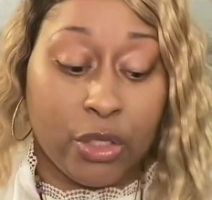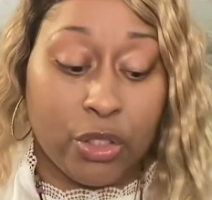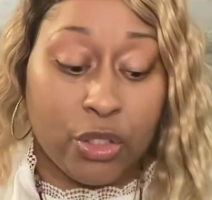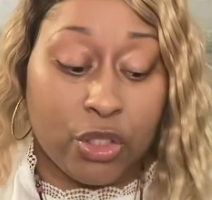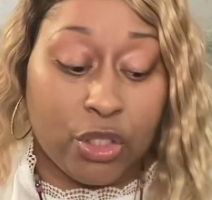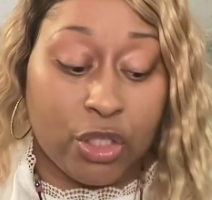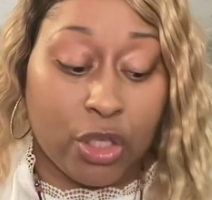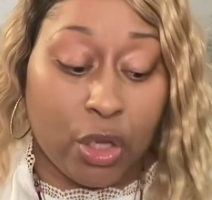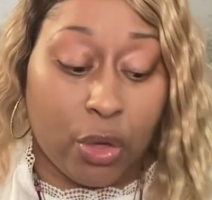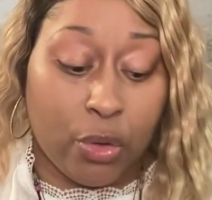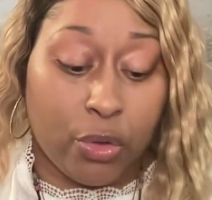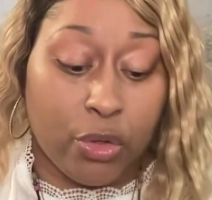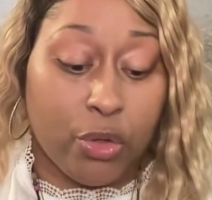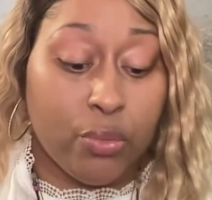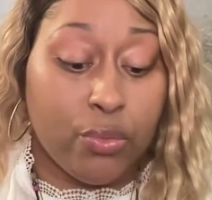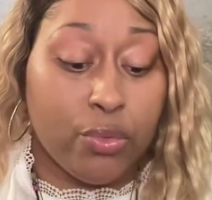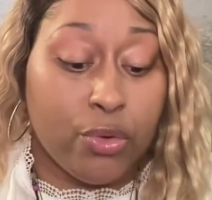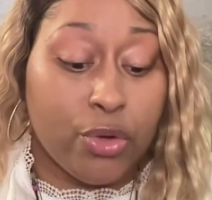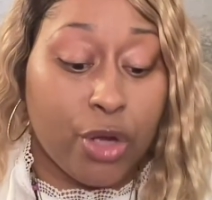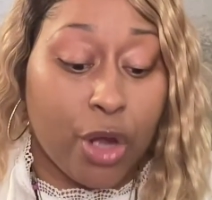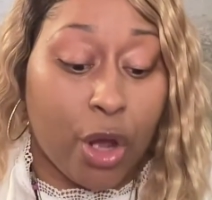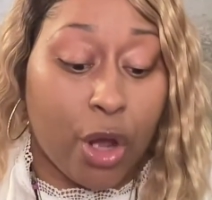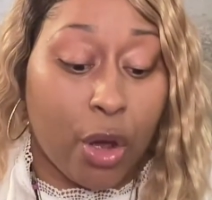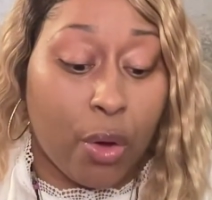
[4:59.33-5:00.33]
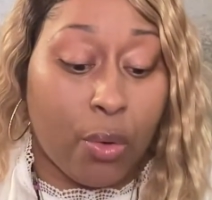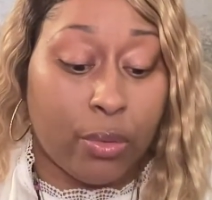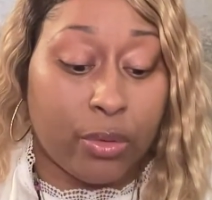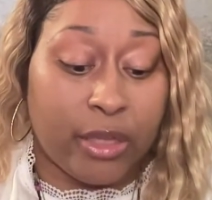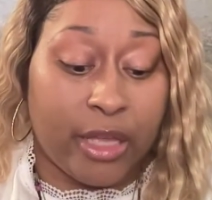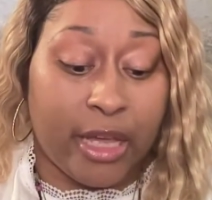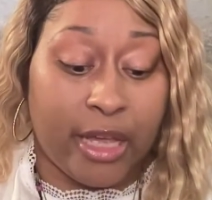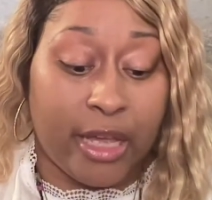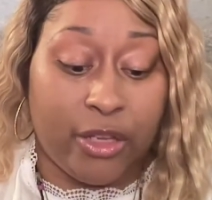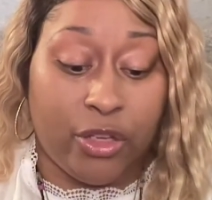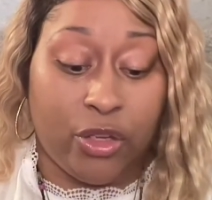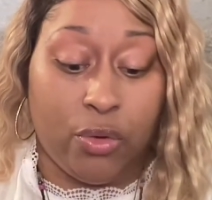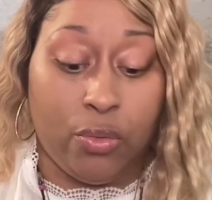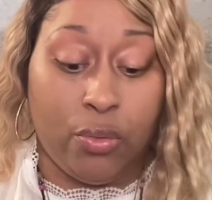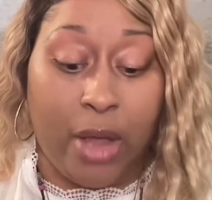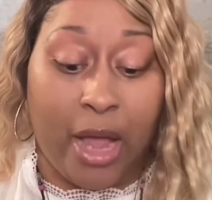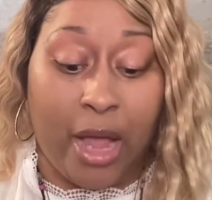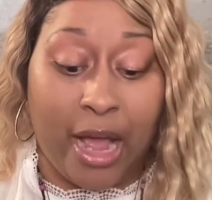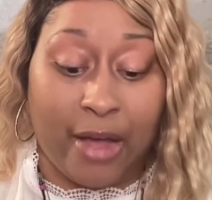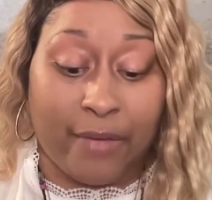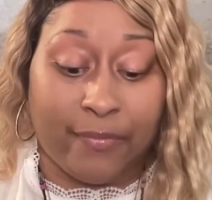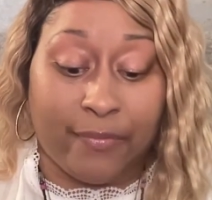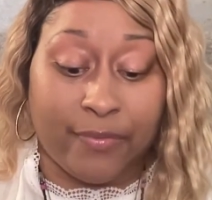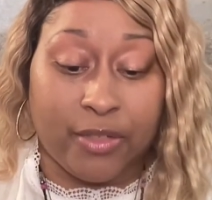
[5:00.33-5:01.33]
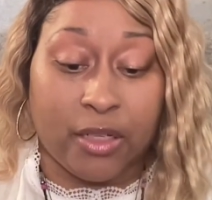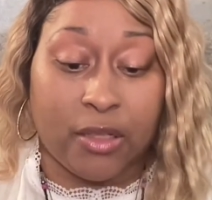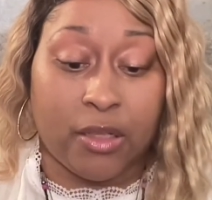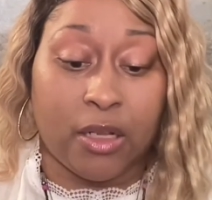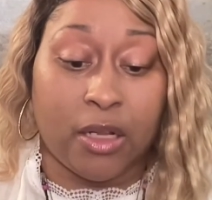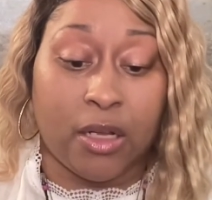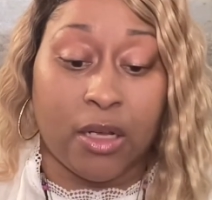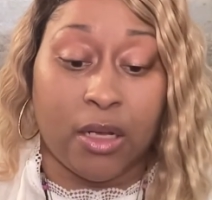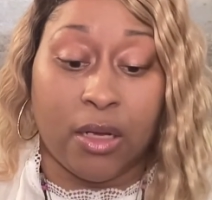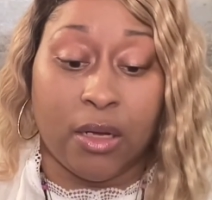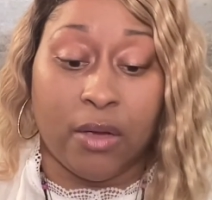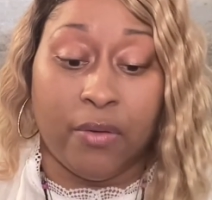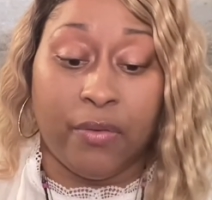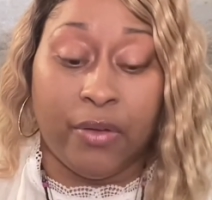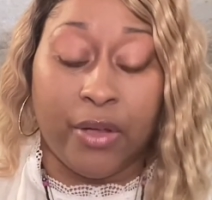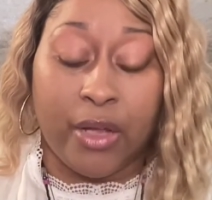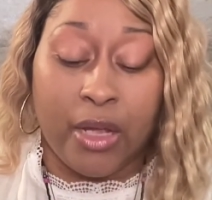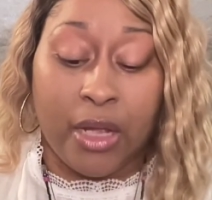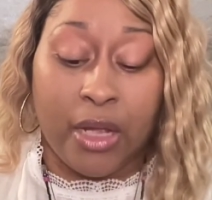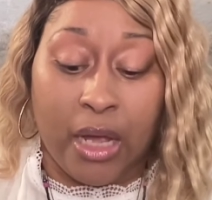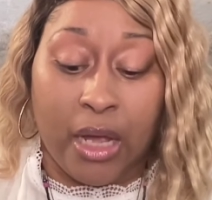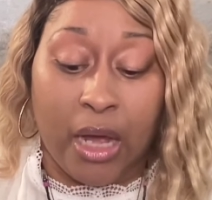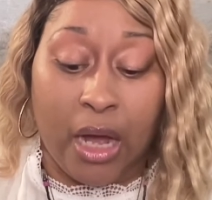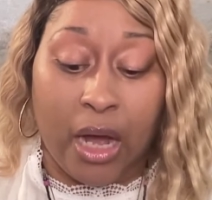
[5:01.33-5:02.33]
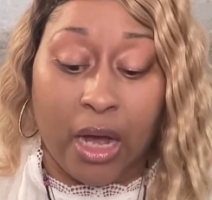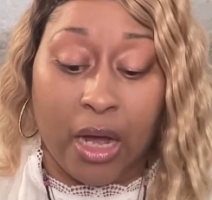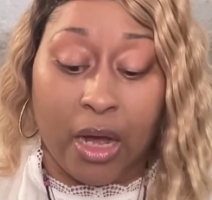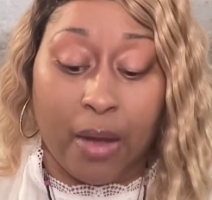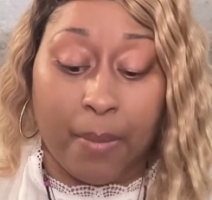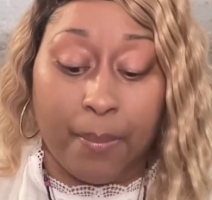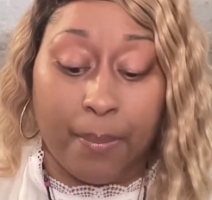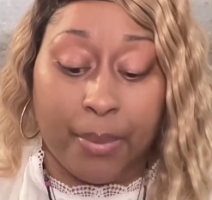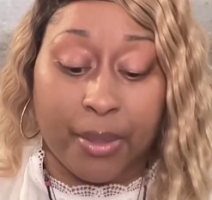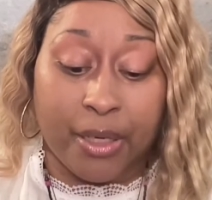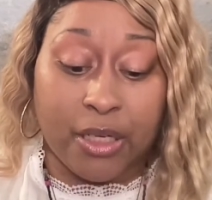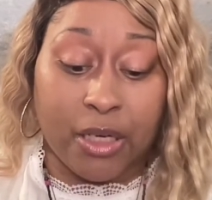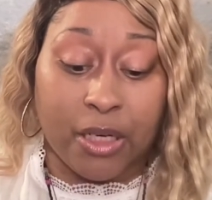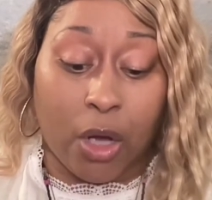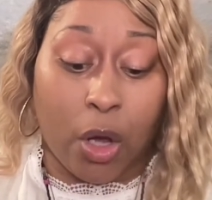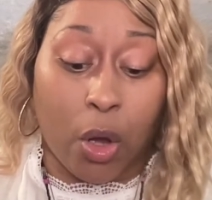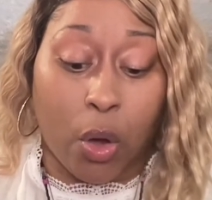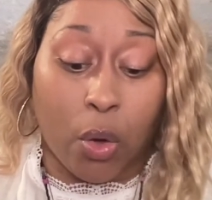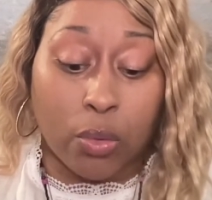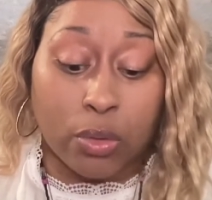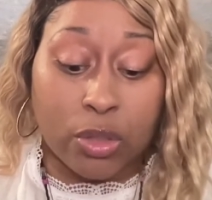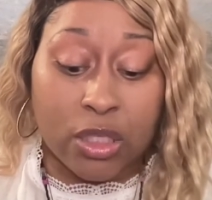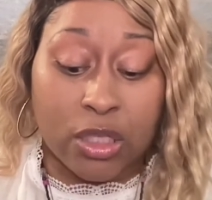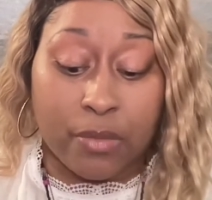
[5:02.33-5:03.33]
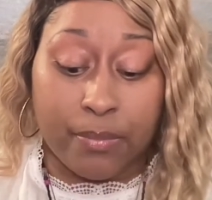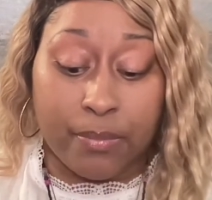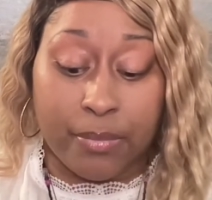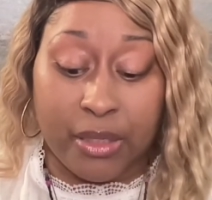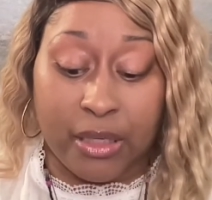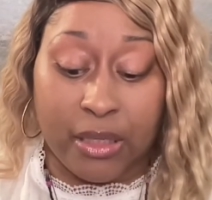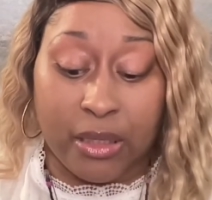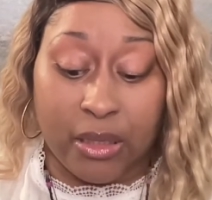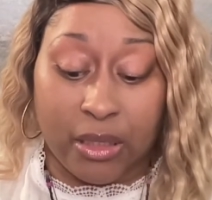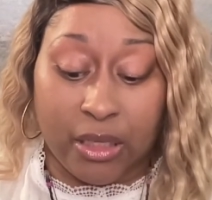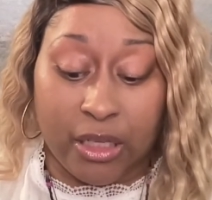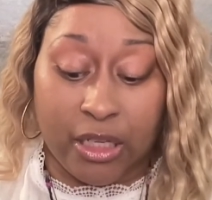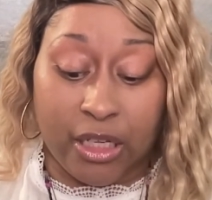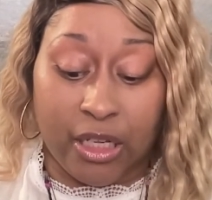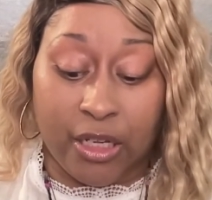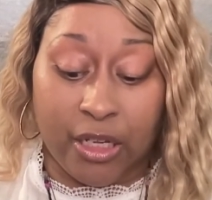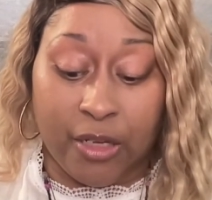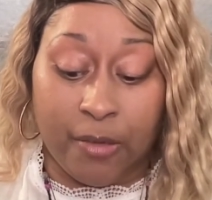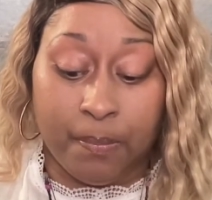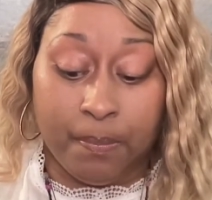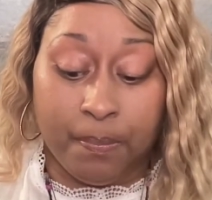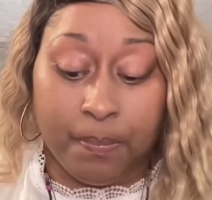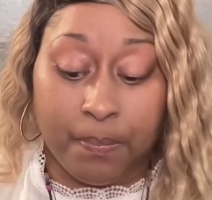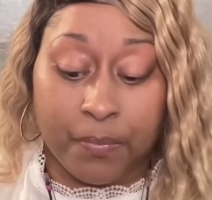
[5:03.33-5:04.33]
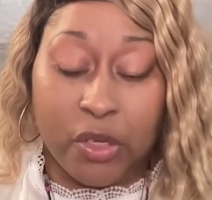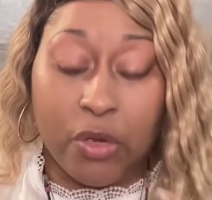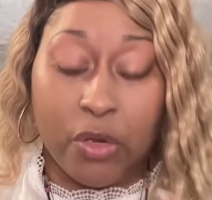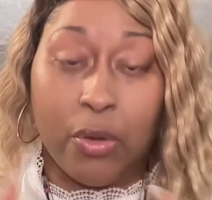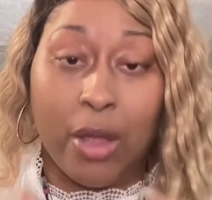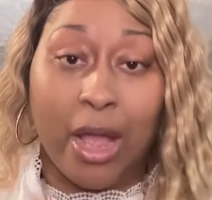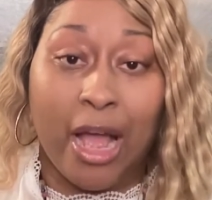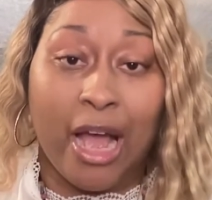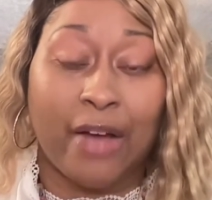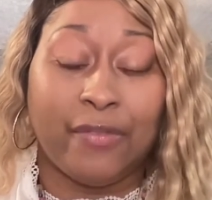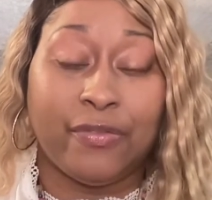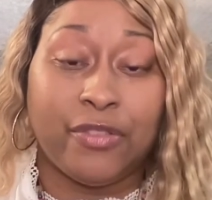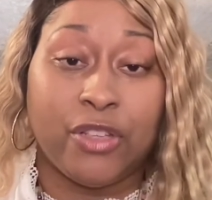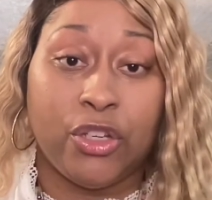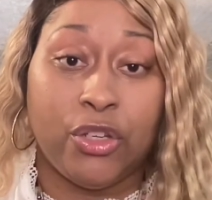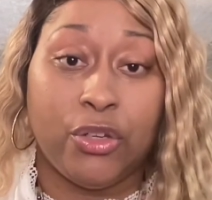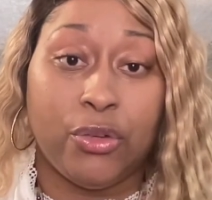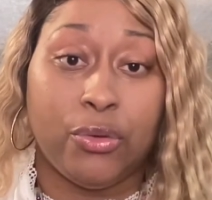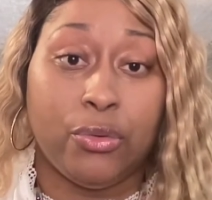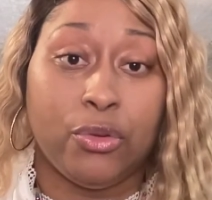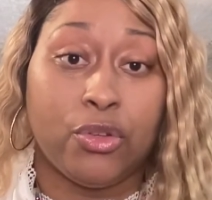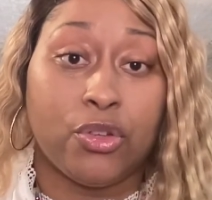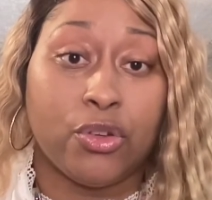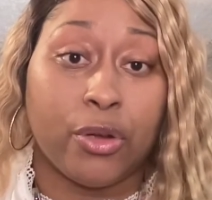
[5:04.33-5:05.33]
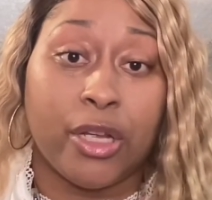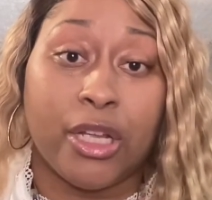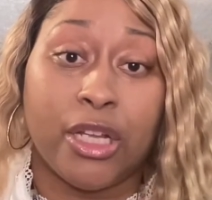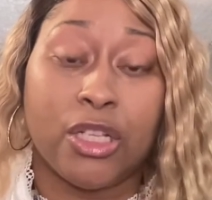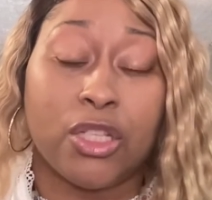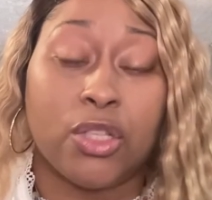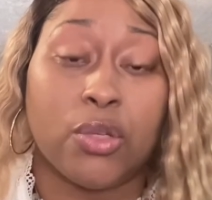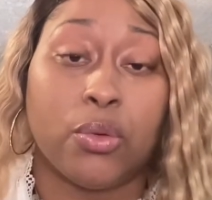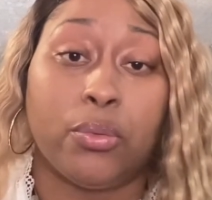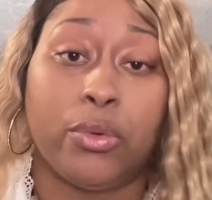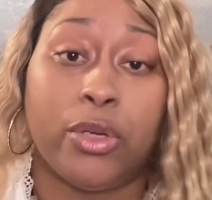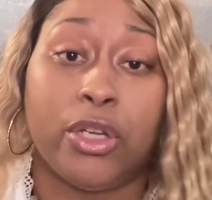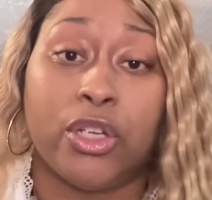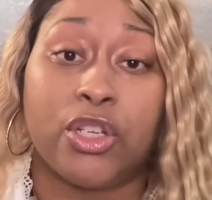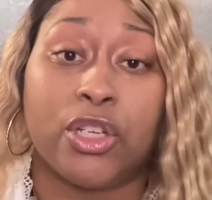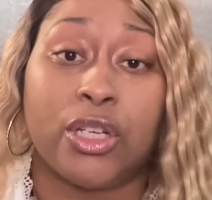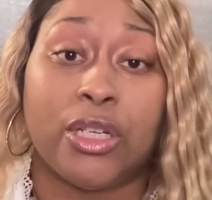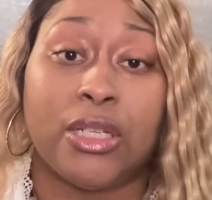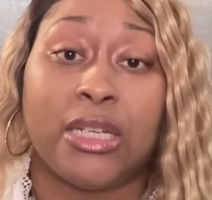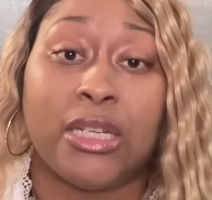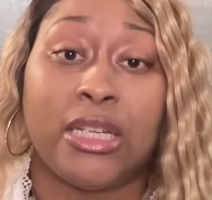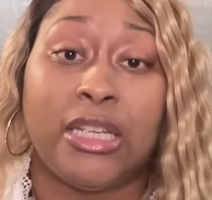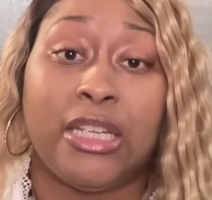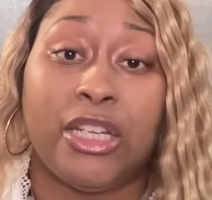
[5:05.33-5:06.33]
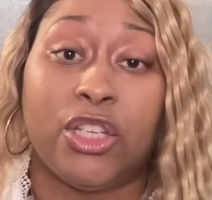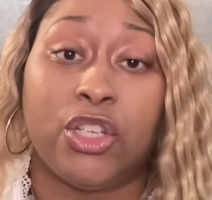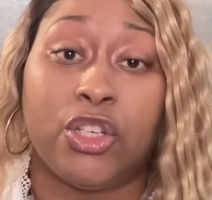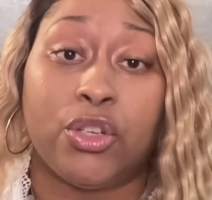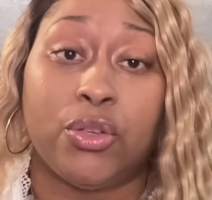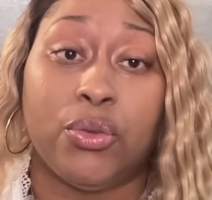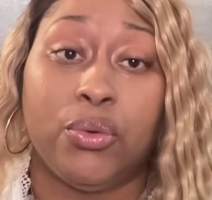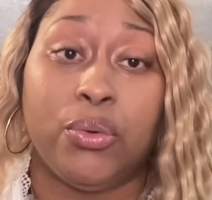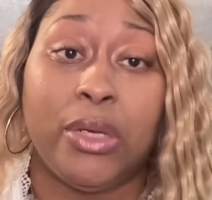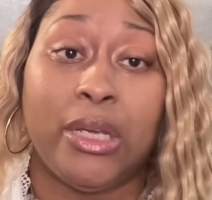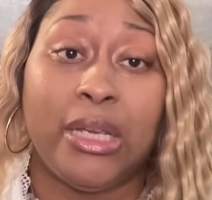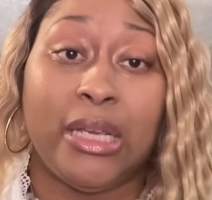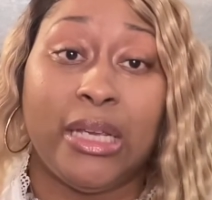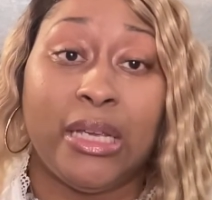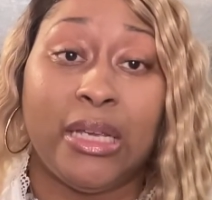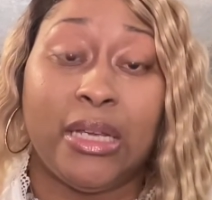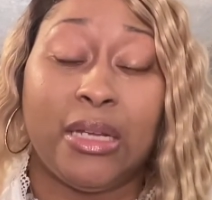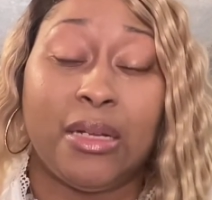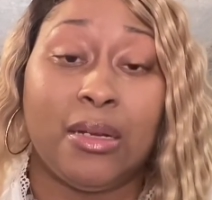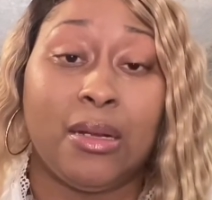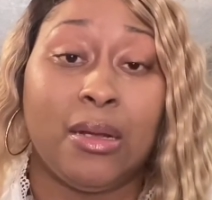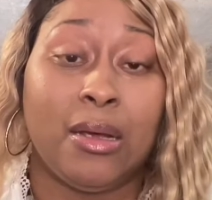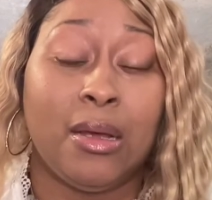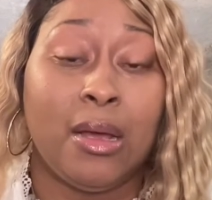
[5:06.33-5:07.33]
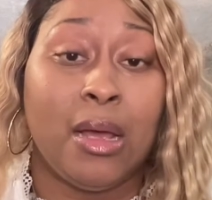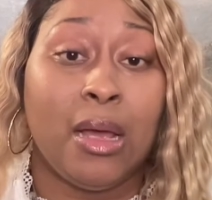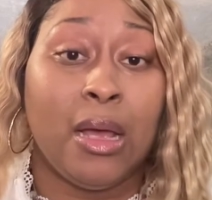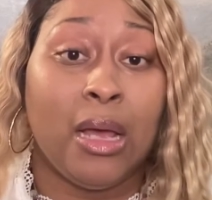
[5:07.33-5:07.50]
So you know that you have to love, but ultimately you have to use your intuition to get you in,